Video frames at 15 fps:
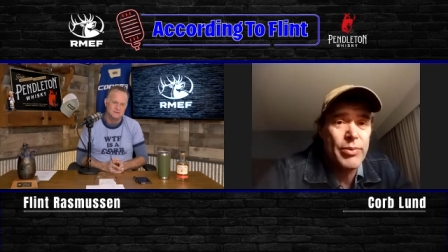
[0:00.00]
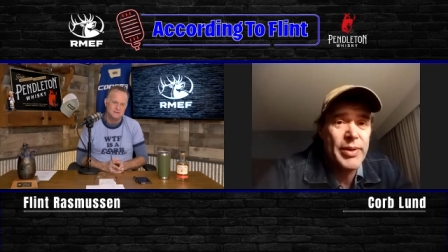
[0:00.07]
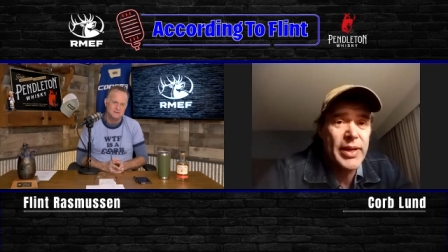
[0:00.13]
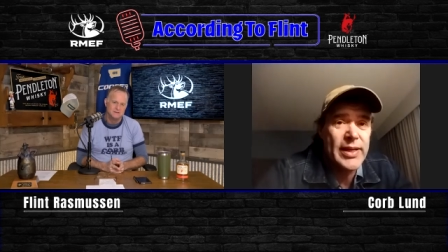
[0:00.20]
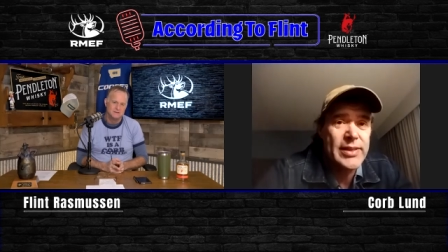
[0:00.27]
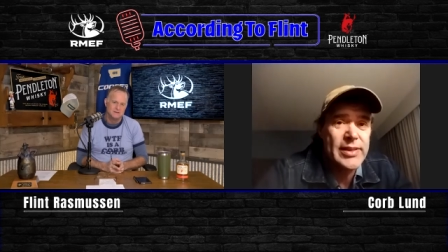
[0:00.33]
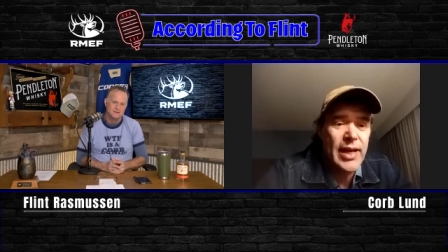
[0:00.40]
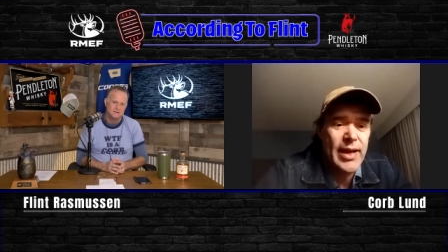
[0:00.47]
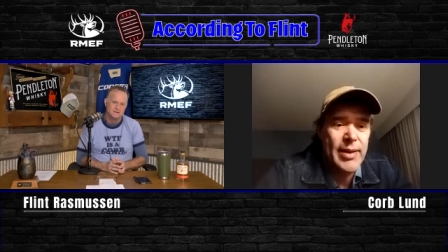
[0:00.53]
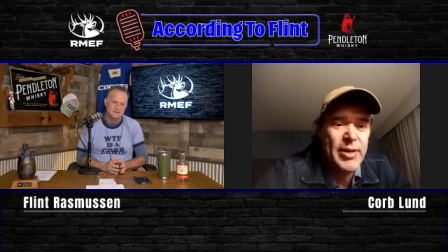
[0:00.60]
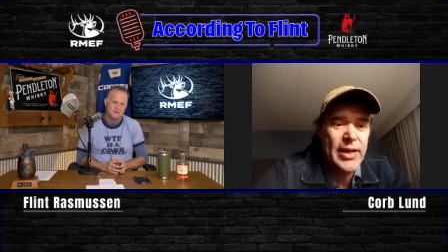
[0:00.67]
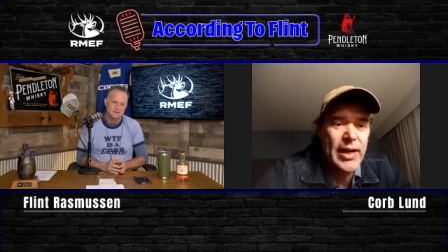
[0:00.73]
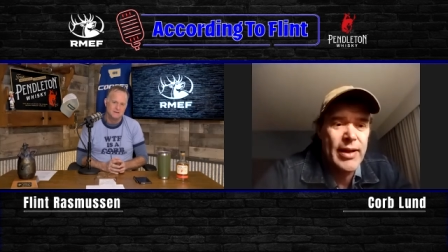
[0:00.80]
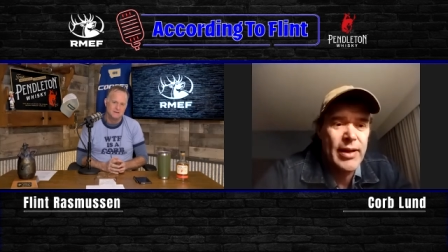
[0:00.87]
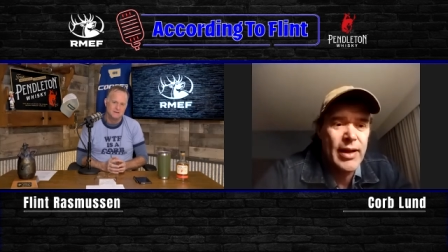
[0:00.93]
cool because I
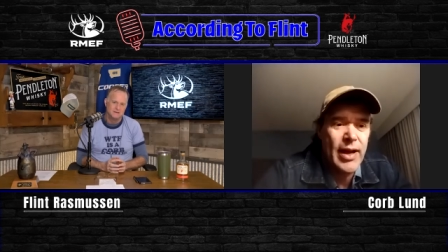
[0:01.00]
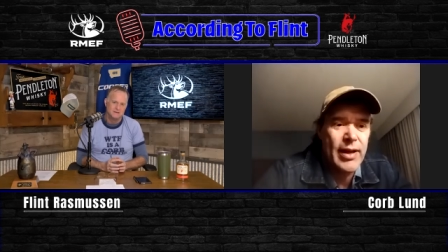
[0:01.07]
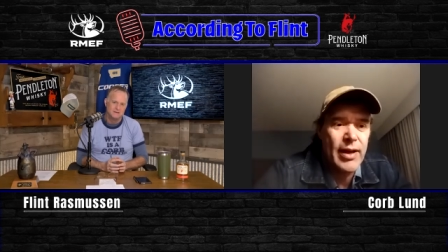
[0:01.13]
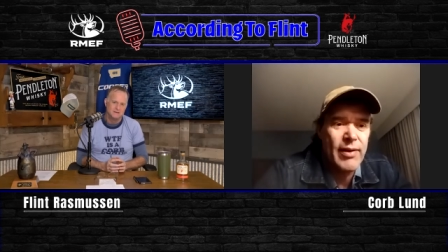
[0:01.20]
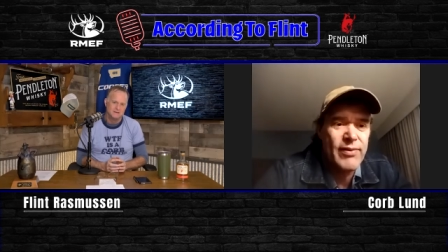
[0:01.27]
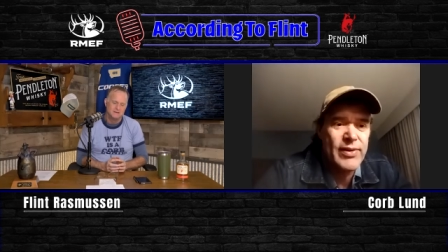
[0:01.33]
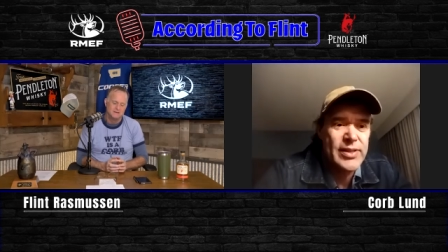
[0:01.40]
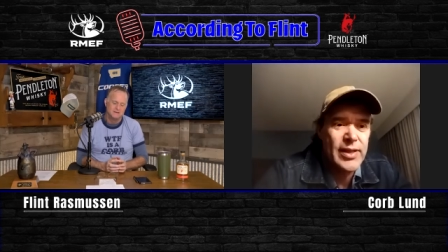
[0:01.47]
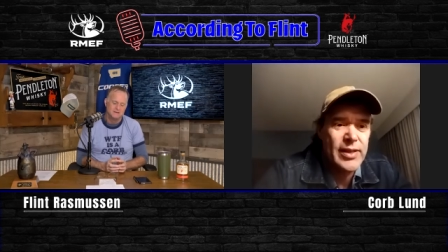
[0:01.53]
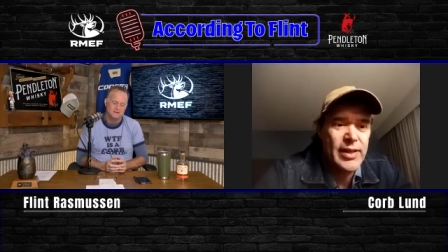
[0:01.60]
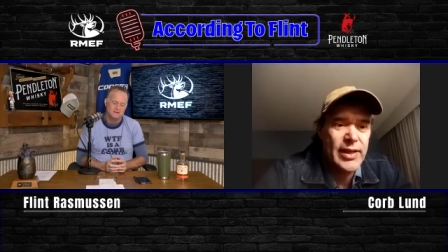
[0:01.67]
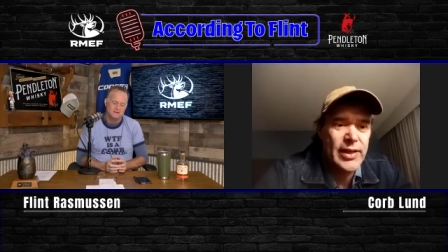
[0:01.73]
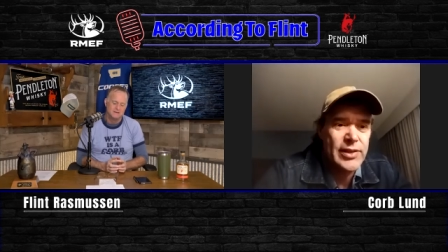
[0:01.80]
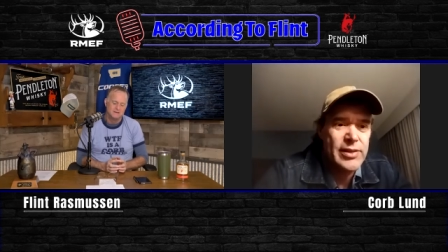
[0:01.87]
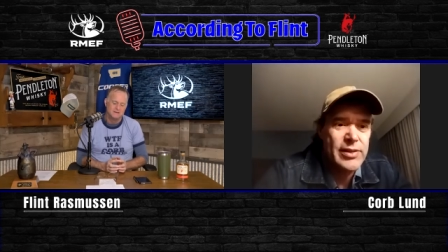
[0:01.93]
mean I I obviously
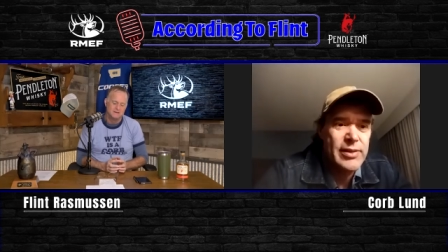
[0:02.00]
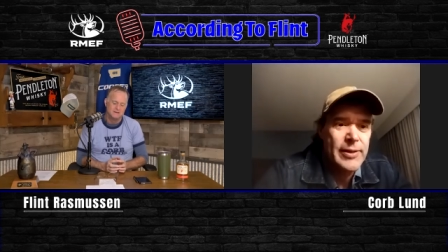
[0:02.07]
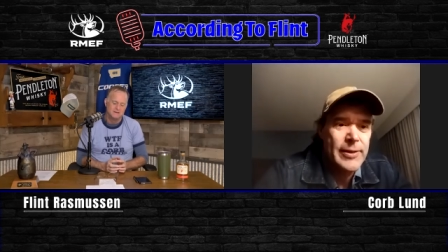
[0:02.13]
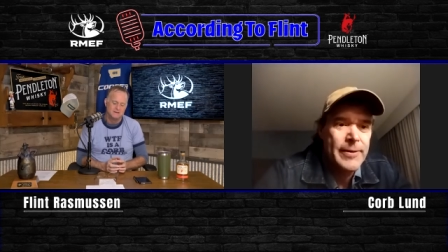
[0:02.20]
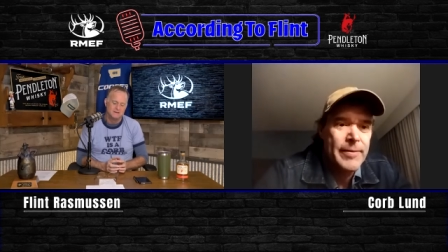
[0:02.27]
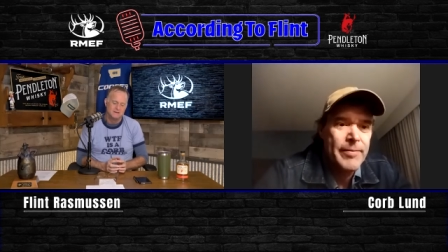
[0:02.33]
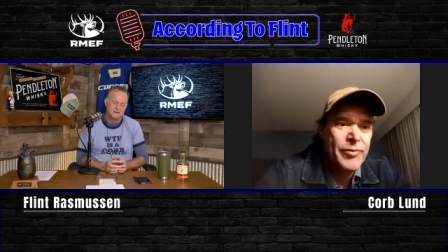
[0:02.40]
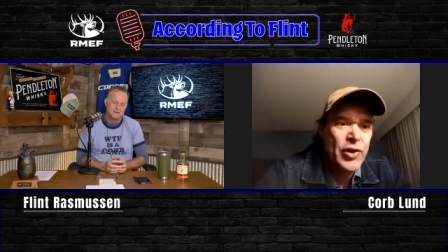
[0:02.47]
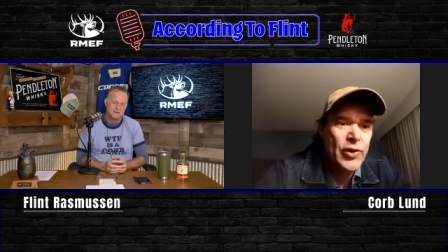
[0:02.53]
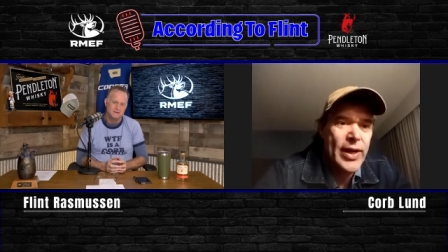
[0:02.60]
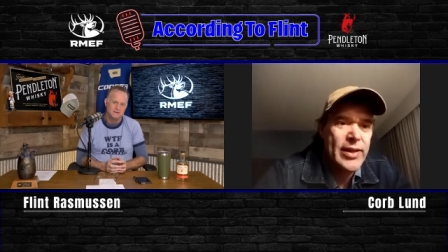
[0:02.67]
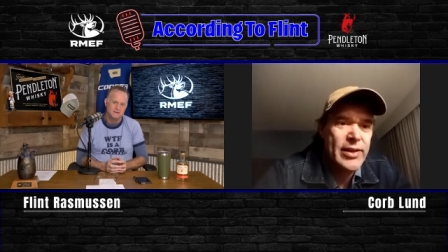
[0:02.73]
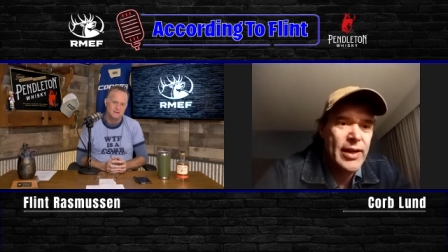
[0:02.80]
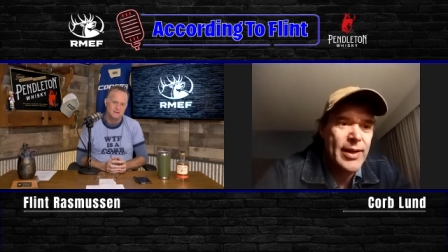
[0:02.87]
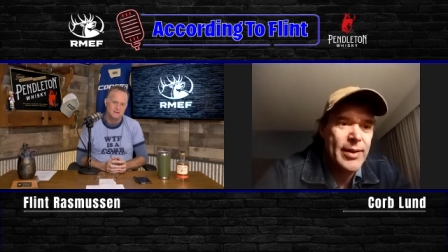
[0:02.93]
think it's
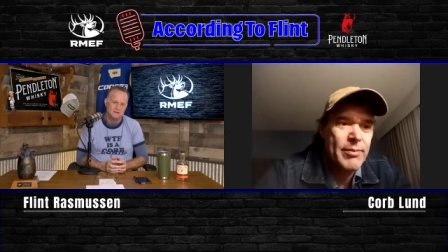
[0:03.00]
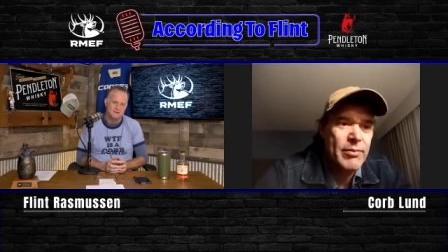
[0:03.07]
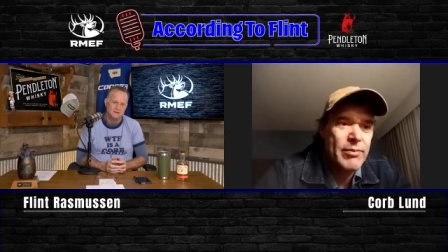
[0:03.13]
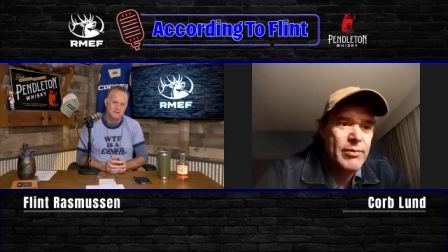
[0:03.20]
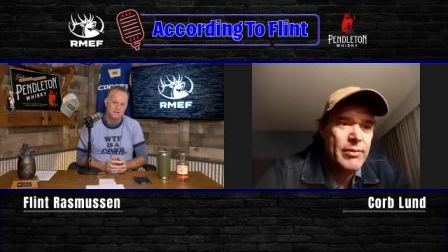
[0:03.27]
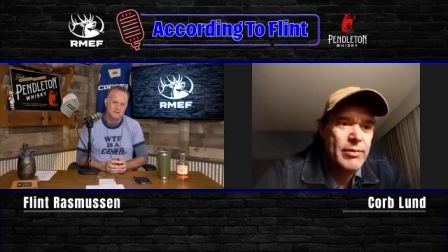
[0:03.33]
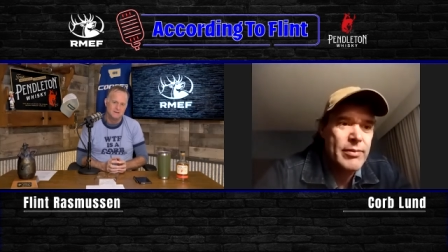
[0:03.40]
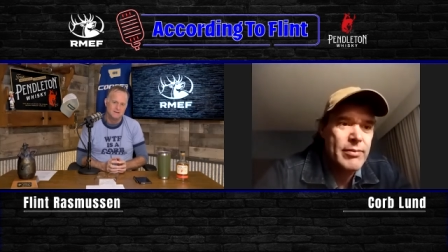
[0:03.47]
great that I'm